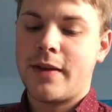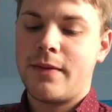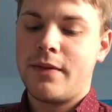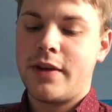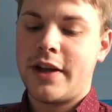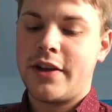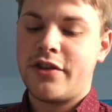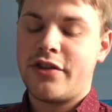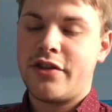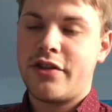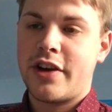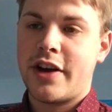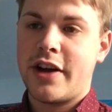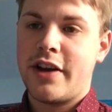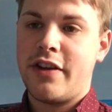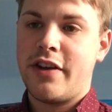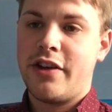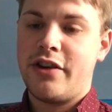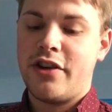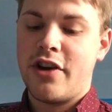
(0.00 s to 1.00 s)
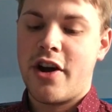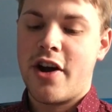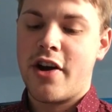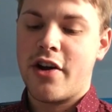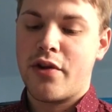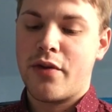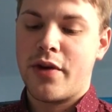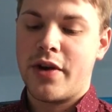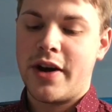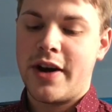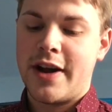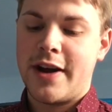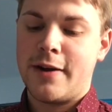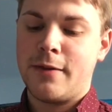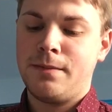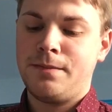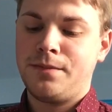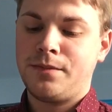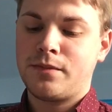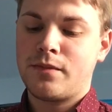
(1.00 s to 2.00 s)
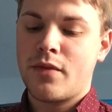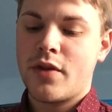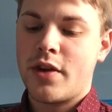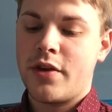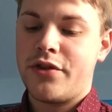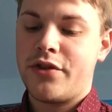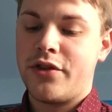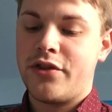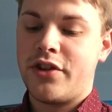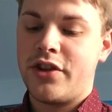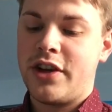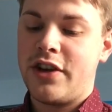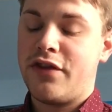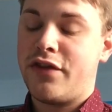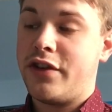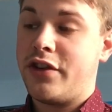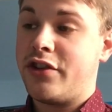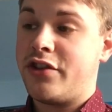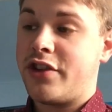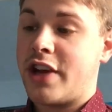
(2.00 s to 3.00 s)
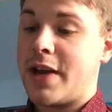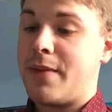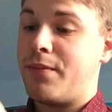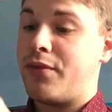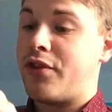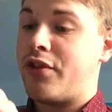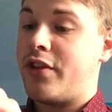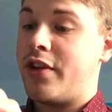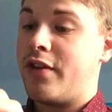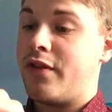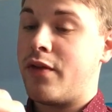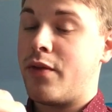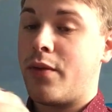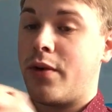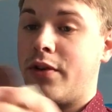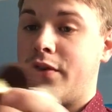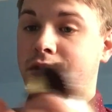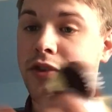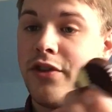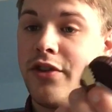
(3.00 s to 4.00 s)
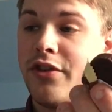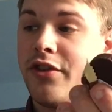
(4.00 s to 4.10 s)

Let's try the dark one now. So it's a different shape to the other ones.